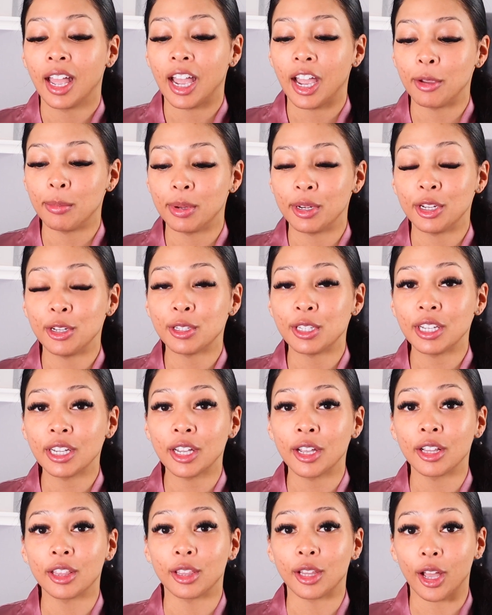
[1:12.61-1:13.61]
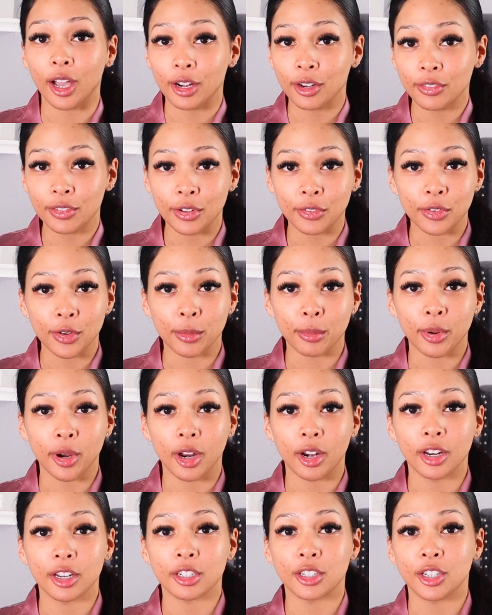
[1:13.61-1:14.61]
I've been using a lot of different
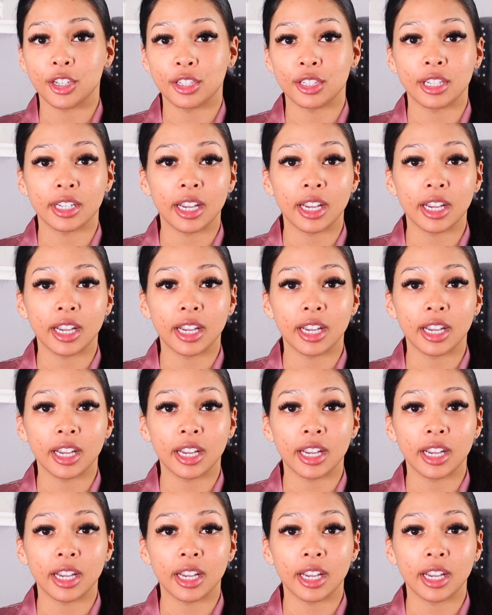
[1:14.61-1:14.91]
products just